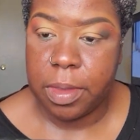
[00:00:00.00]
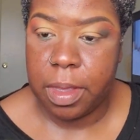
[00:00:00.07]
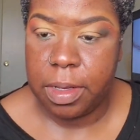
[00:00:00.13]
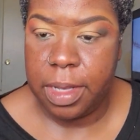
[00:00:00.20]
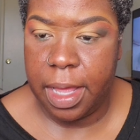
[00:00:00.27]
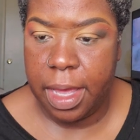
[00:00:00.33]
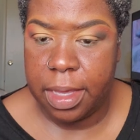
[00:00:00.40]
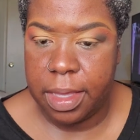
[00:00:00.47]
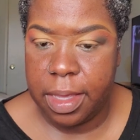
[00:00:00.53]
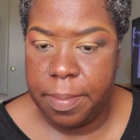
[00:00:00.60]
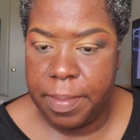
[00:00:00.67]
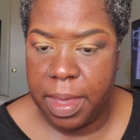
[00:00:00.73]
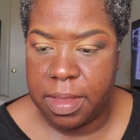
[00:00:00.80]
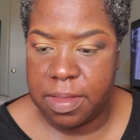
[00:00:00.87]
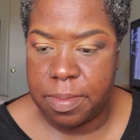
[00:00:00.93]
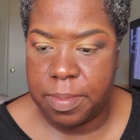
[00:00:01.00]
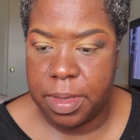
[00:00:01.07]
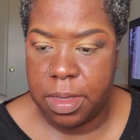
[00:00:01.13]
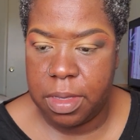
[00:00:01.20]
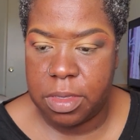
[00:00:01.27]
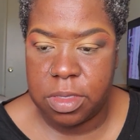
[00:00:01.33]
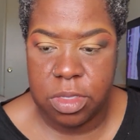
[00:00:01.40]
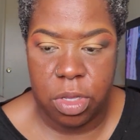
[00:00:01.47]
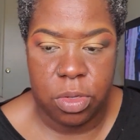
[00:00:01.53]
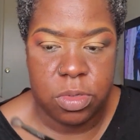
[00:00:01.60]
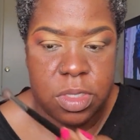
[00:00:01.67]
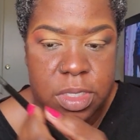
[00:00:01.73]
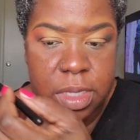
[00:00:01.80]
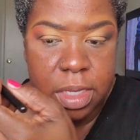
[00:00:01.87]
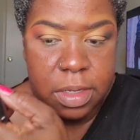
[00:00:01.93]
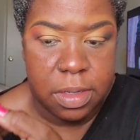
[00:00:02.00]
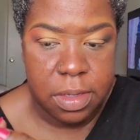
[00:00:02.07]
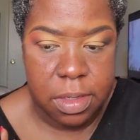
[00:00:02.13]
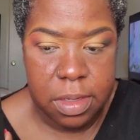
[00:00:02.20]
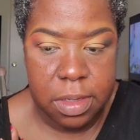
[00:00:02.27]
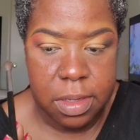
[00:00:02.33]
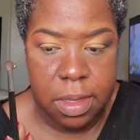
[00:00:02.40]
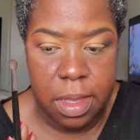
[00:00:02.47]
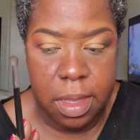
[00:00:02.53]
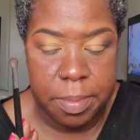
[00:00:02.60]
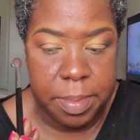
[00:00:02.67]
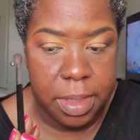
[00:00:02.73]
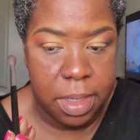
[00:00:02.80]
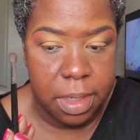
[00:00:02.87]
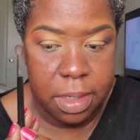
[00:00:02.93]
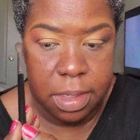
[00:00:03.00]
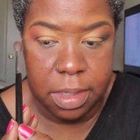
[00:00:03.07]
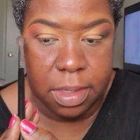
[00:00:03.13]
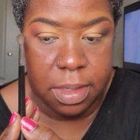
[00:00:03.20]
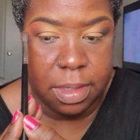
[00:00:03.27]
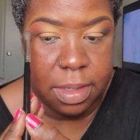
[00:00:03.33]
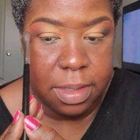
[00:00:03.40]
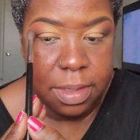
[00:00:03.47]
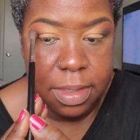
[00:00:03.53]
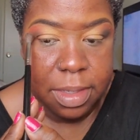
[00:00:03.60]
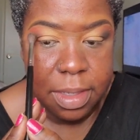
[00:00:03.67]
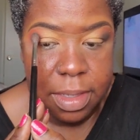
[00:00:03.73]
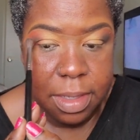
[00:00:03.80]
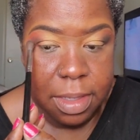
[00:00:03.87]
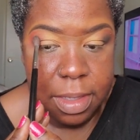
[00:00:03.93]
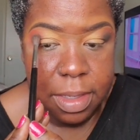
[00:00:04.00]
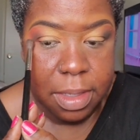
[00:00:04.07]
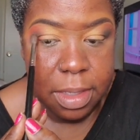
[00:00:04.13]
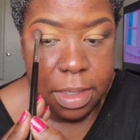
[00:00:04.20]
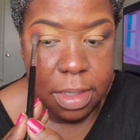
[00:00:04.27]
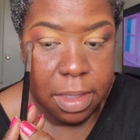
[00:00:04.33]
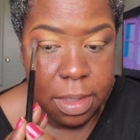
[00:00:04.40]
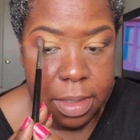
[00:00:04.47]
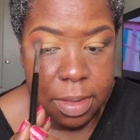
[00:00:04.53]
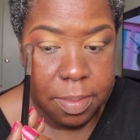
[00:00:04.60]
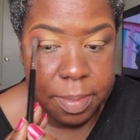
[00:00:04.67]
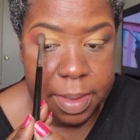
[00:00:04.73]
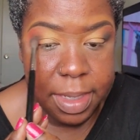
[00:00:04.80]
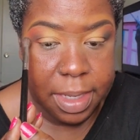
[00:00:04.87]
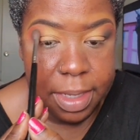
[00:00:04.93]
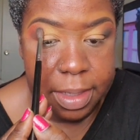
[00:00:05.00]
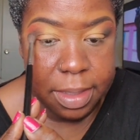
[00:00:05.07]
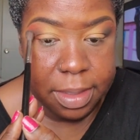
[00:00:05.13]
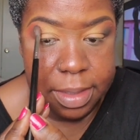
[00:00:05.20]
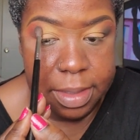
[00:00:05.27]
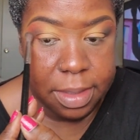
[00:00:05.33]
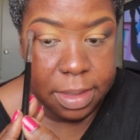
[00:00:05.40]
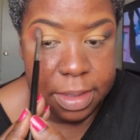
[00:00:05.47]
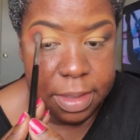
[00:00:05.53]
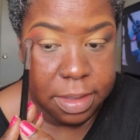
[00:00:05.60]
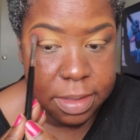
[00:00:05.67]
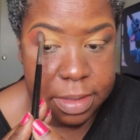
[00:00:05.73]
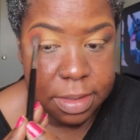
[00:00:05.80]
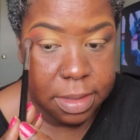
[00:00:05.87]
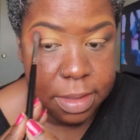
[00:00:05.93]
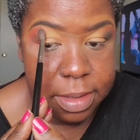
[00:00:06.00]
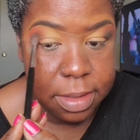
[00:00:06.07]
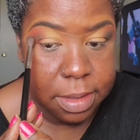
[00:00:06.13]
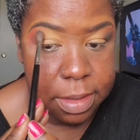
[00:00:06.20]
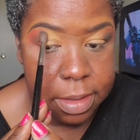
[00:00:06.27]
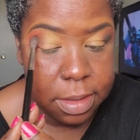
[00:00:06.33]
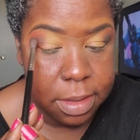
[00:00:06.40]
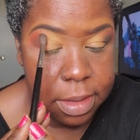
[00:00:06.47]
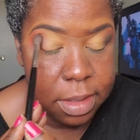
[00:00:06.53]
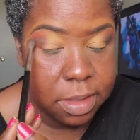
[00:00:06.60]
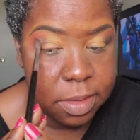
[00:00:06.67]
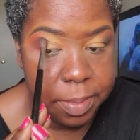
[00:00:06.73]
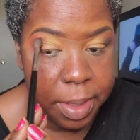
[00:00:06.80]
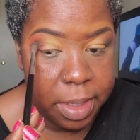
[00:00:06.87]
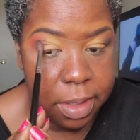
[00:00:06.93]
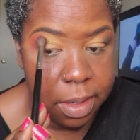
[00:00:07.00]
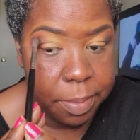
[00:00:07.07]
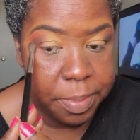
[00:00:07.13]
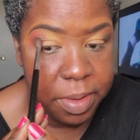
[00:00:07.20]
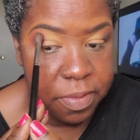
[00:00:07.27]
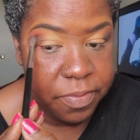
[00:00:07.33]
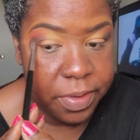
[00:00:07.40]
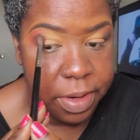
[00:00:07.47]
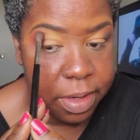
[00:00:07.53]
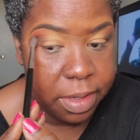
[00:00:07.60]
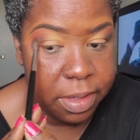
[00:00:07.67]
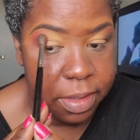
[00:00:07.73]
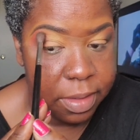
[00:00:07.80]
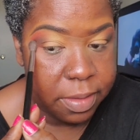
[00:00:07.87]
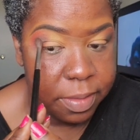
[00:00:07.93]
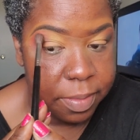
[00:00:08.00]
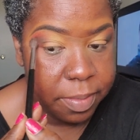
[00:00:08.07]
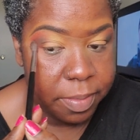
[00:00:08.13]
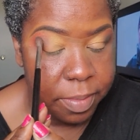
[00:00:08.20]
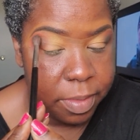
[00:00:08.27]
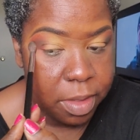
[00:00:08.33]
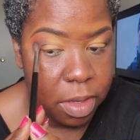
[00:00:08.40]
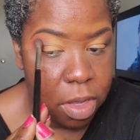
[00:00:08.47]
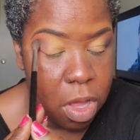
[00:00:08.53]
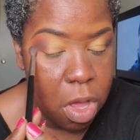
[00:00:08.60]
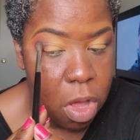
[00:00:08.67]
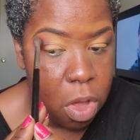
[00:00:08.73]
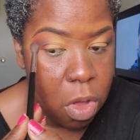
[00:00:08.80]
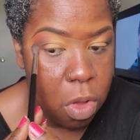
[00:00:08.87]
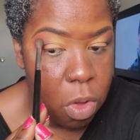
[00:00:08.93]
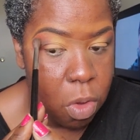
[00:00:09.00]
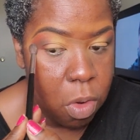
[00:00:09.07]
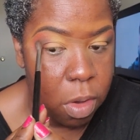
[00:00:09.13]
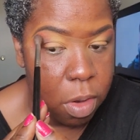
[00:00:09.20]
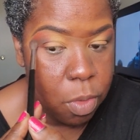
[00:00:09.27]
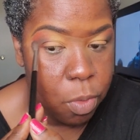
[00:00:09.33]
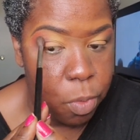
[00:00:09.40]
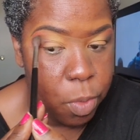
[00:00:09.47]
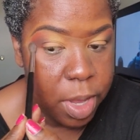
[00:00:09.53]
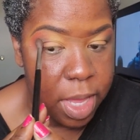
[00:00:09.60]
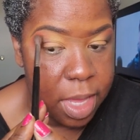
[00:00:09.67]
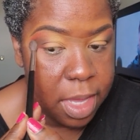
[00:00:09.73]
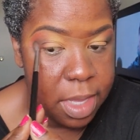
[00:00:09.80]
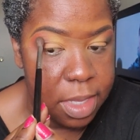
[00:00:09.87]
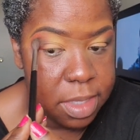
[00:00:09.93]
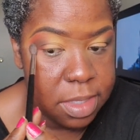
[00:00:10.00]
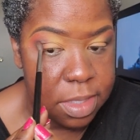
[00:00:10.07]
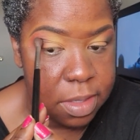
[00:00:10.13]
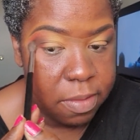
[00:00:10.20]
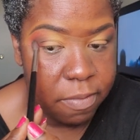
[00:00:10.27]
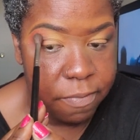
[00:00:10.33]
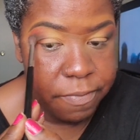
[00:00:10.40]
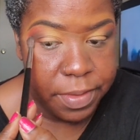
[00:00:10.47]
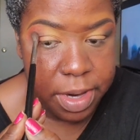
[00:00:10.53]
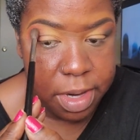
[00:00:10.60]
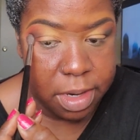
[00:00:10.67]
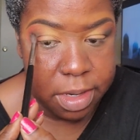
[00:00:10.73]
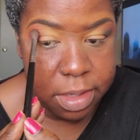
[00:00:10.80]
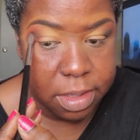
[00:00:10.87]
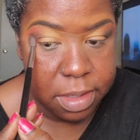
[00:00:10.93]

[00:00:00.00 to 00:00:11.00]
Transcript: Like, he makes me so sick. I mean, my goodness. His makeup be fire. Always fire.